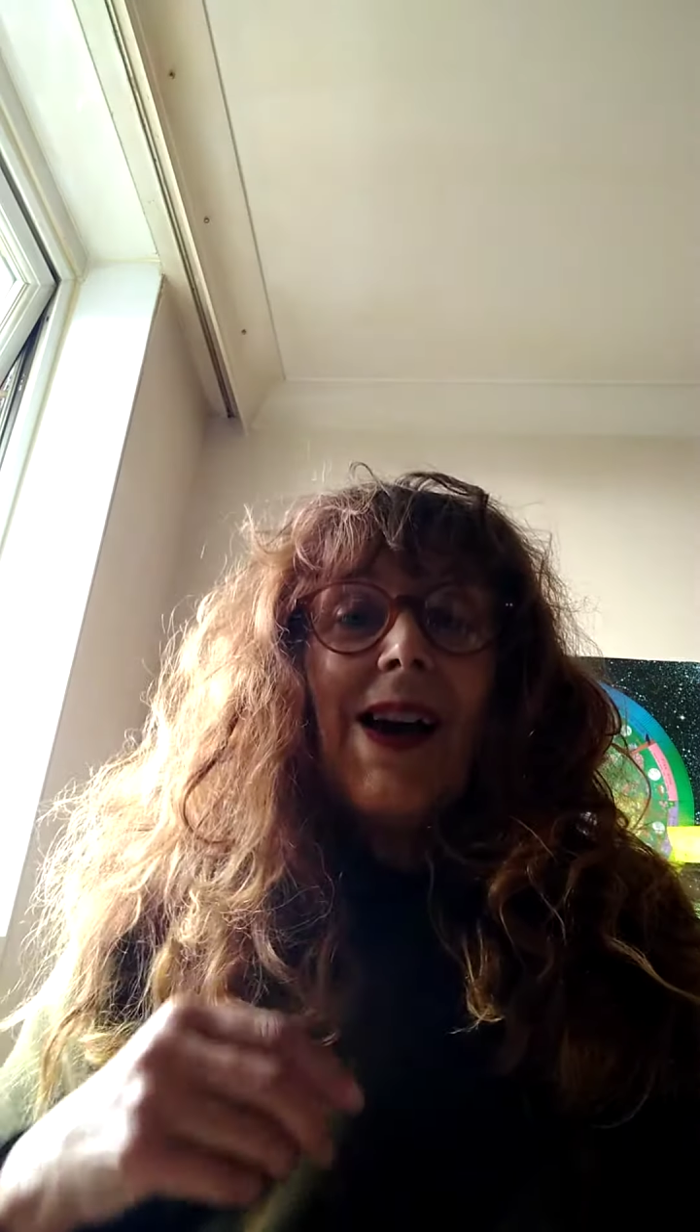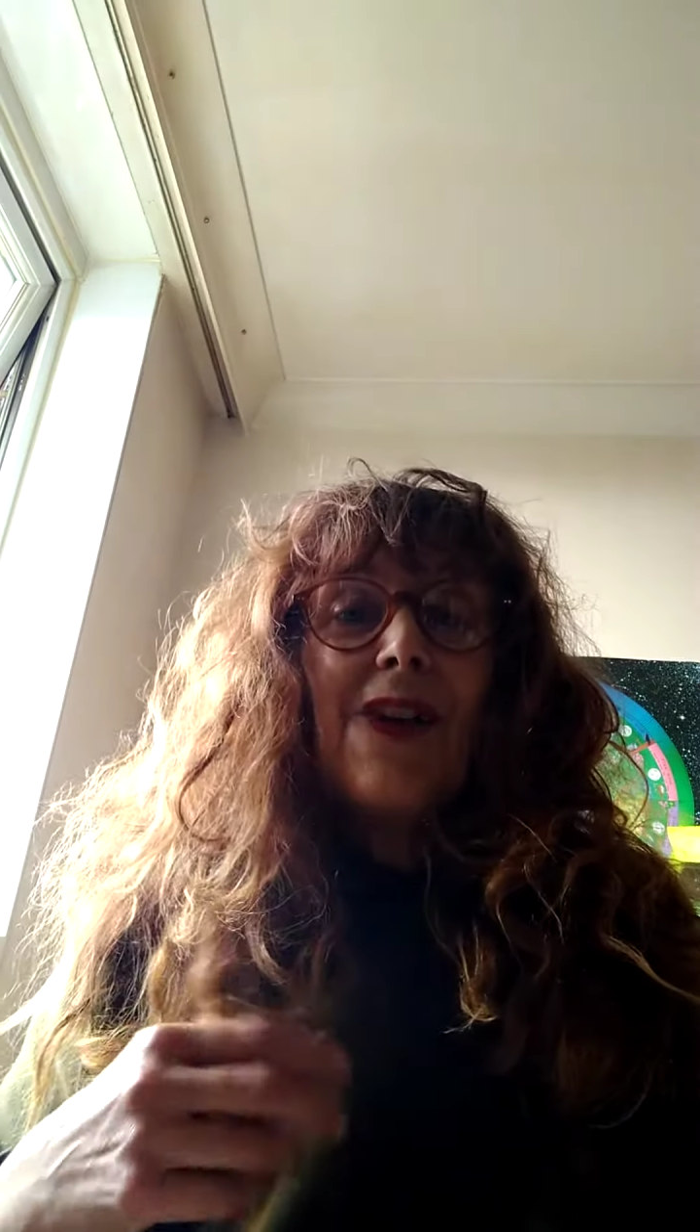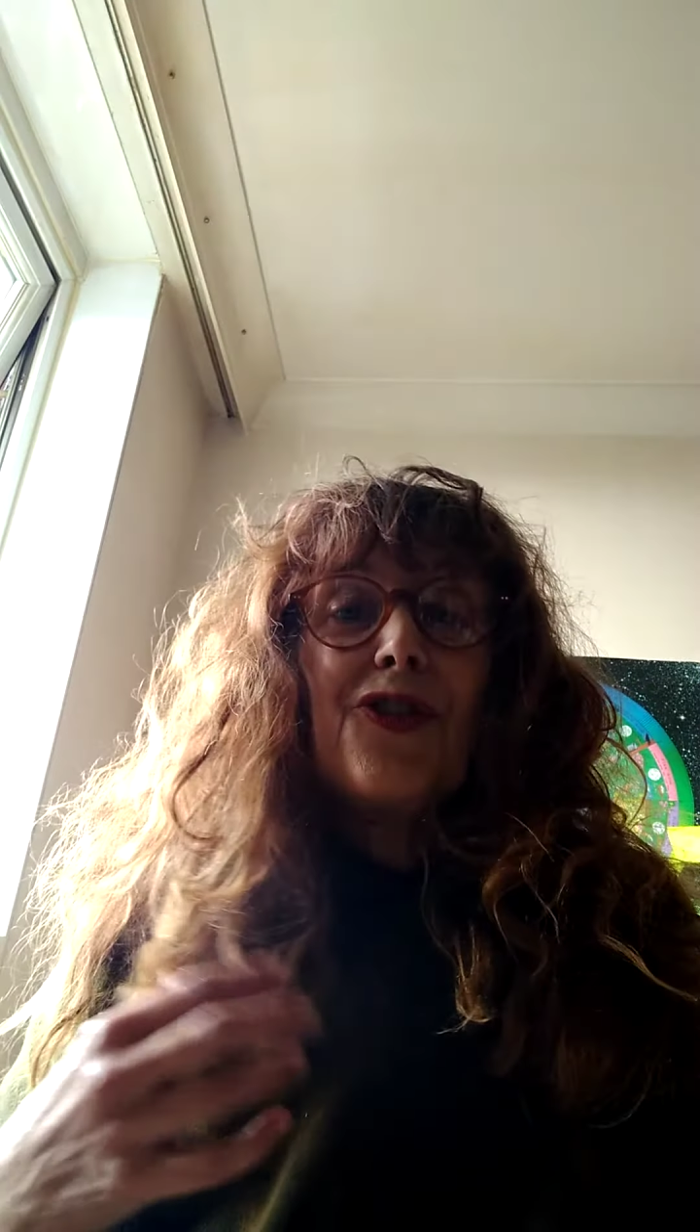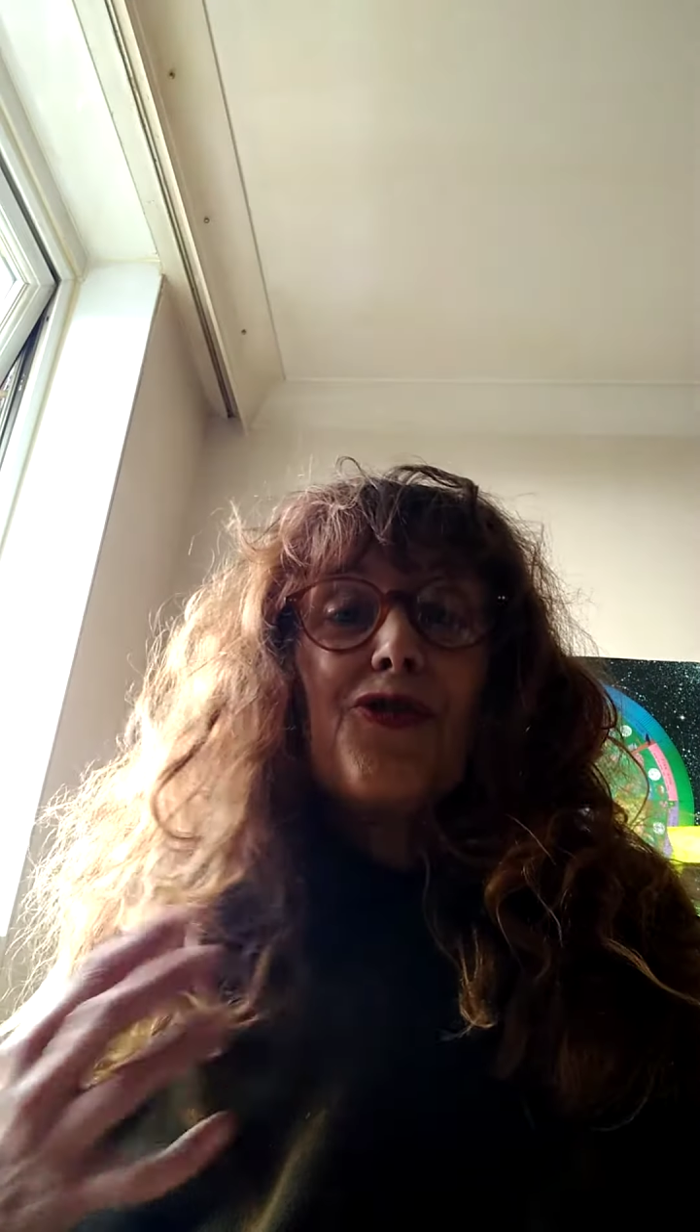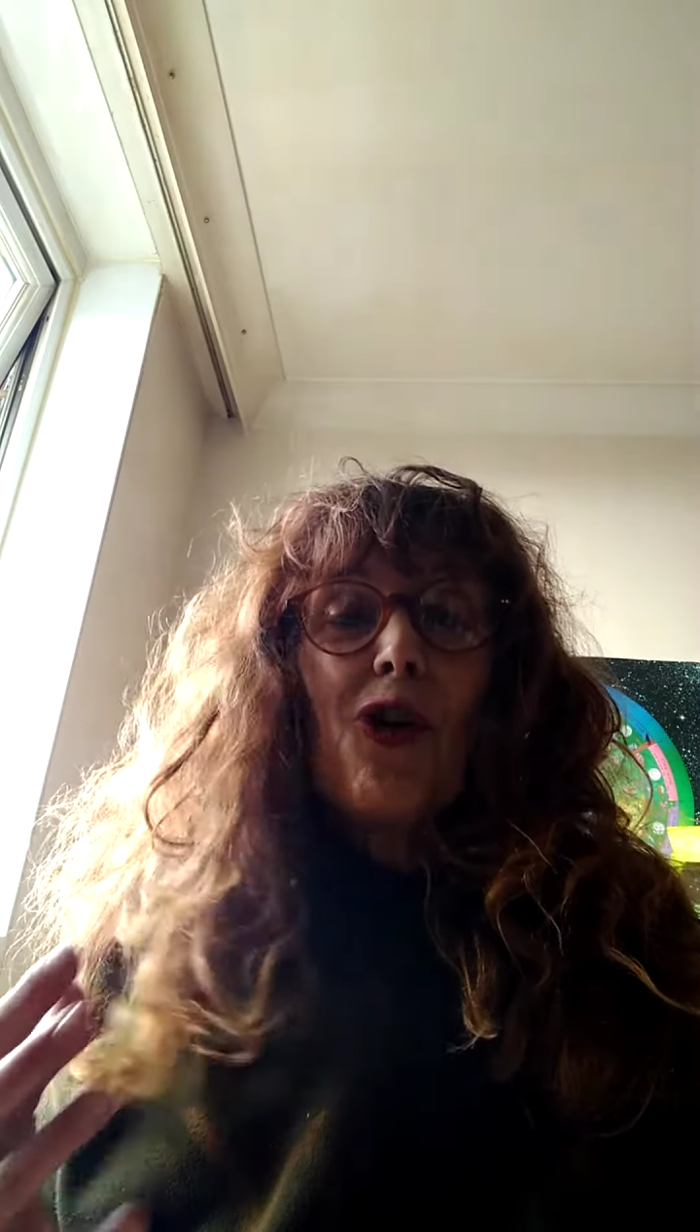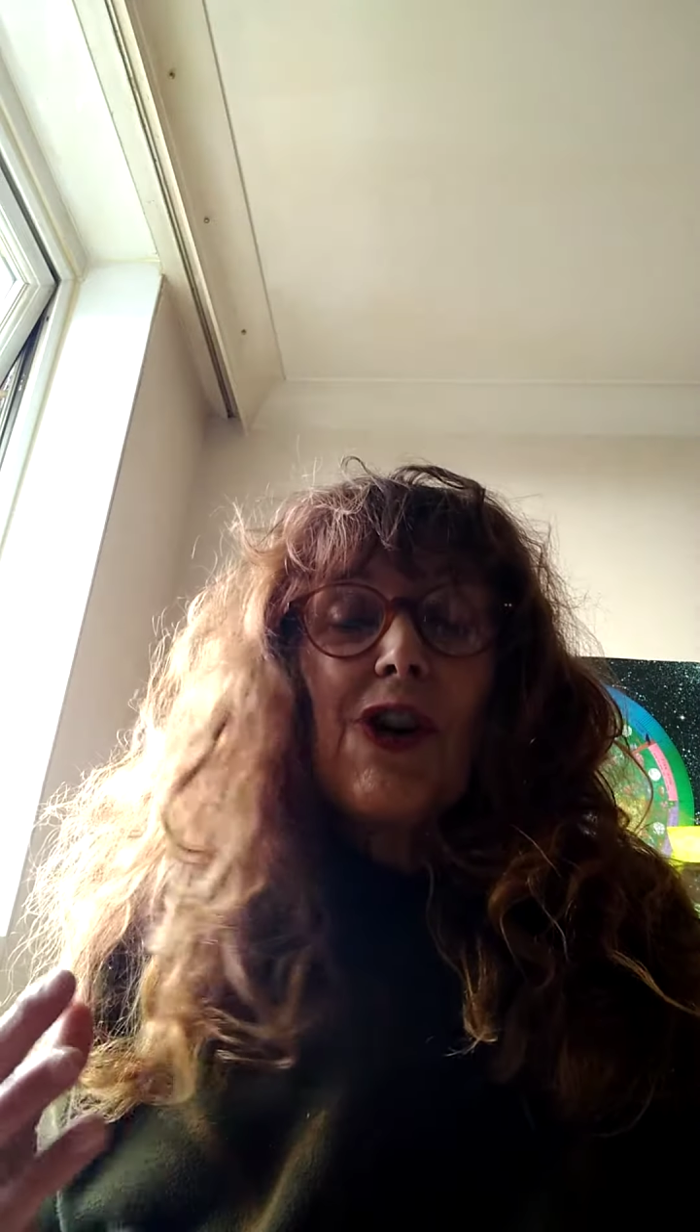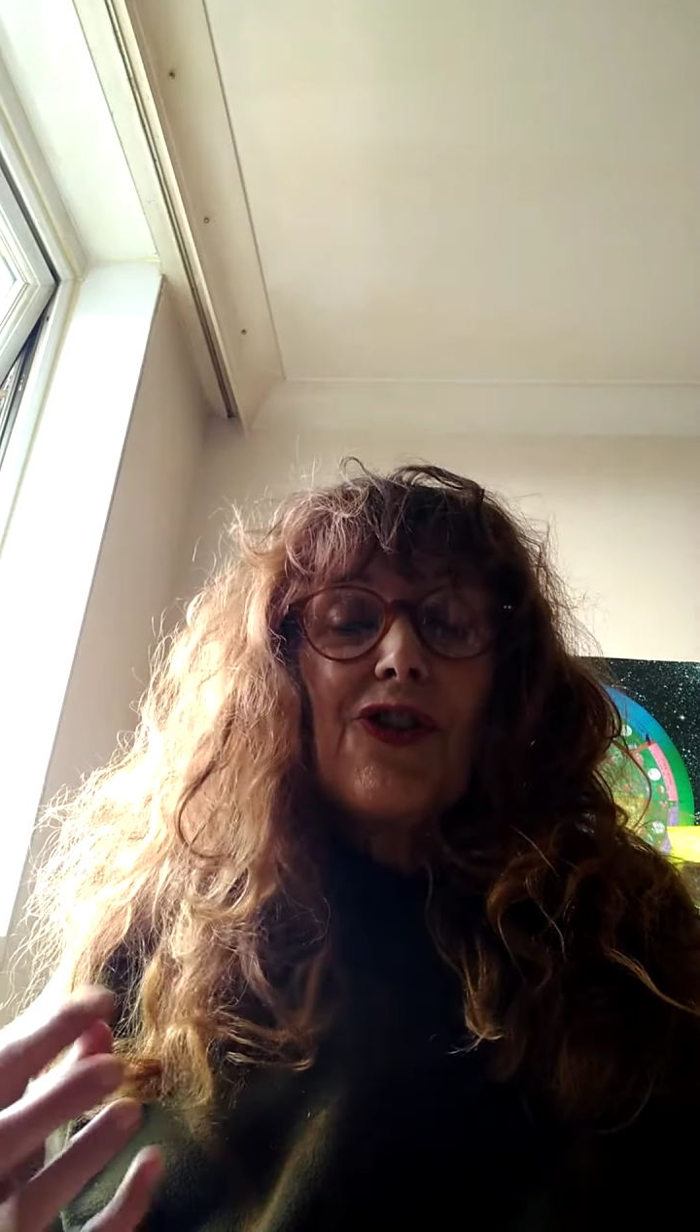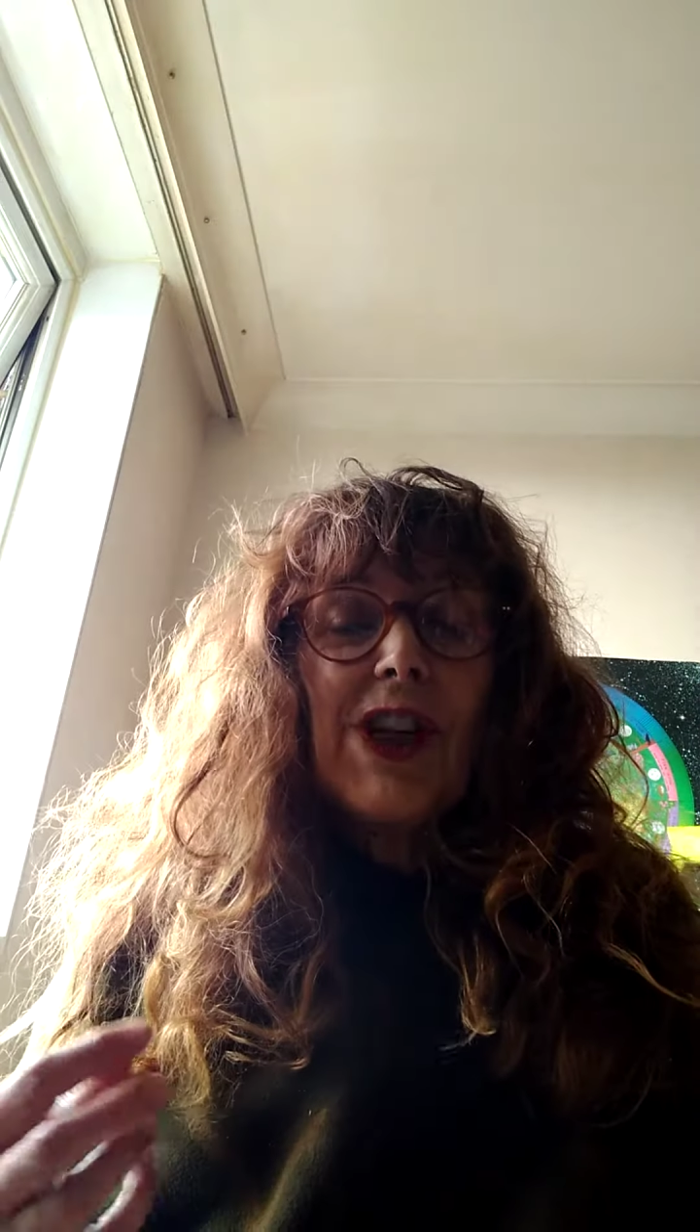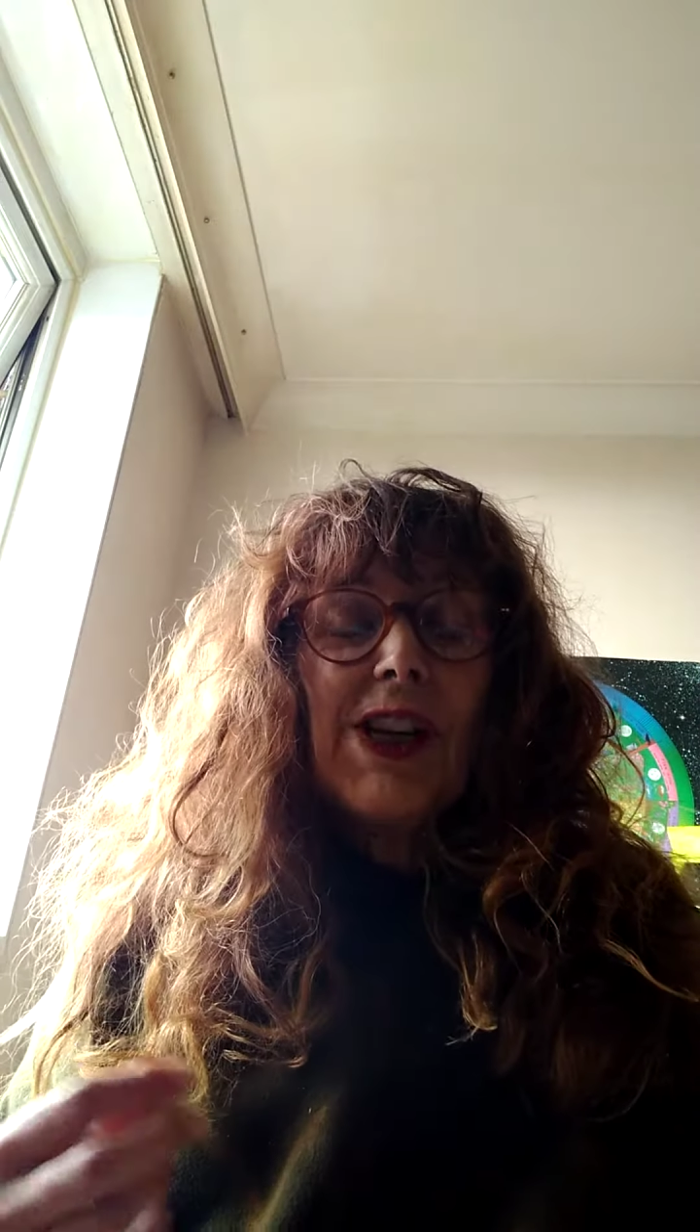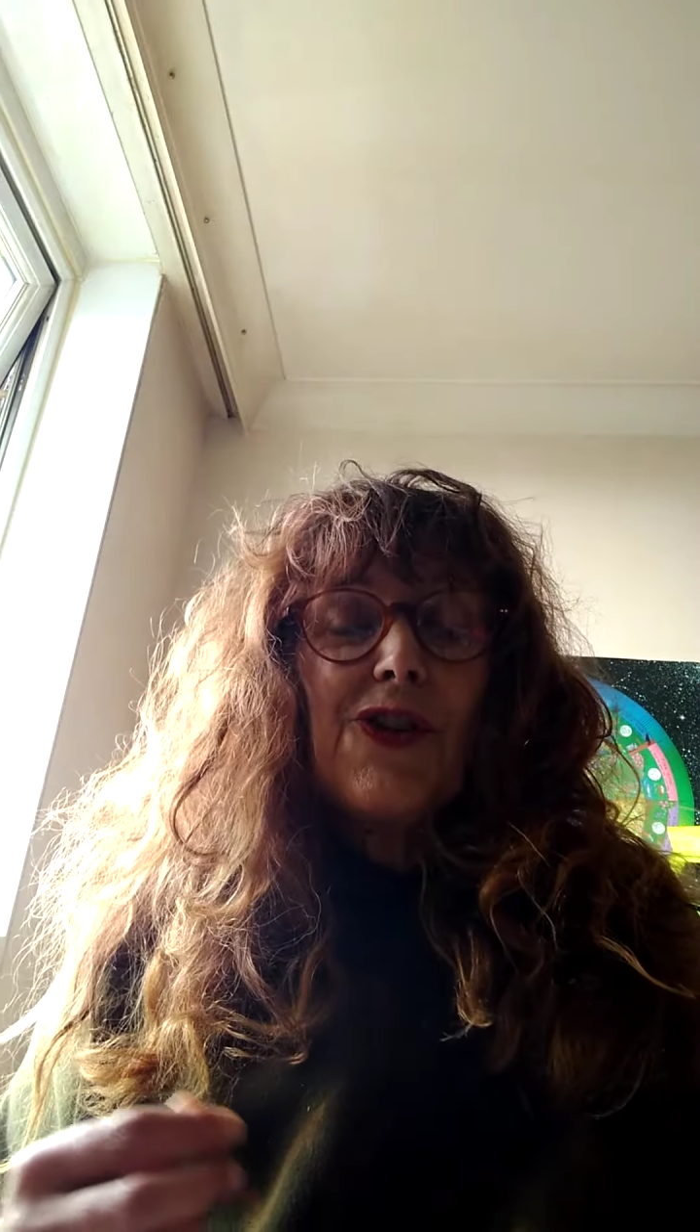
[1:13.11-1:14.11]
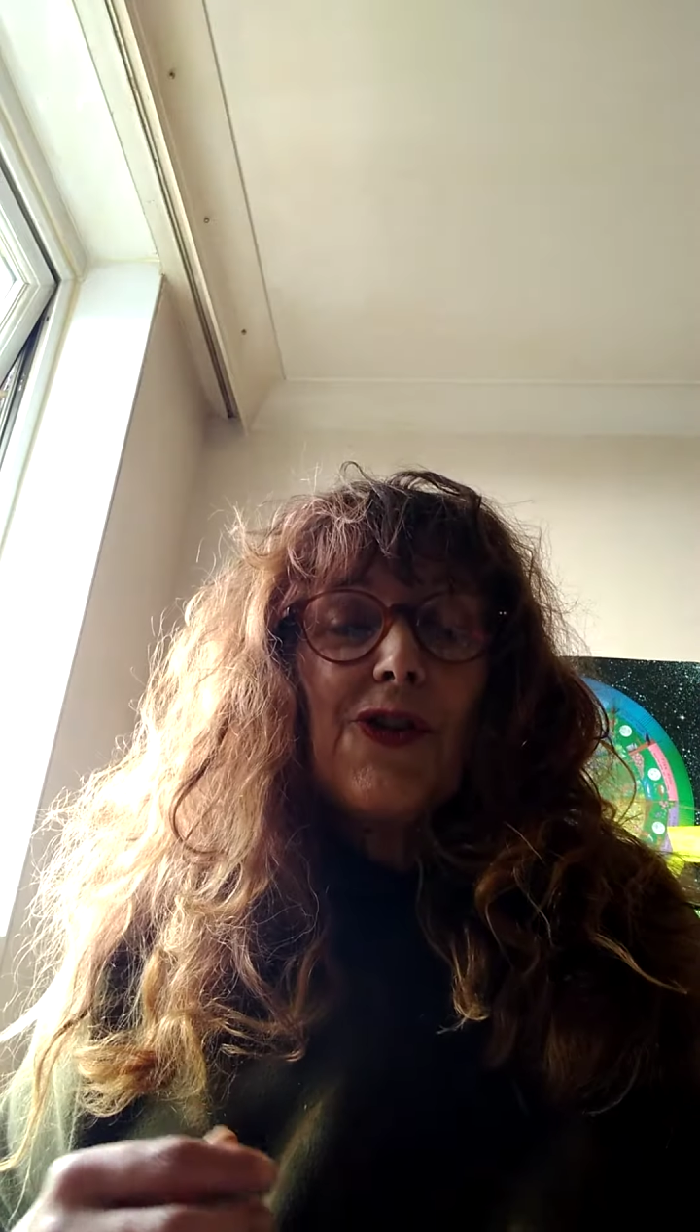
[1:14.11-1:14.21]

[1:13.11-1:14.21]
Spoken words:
astrology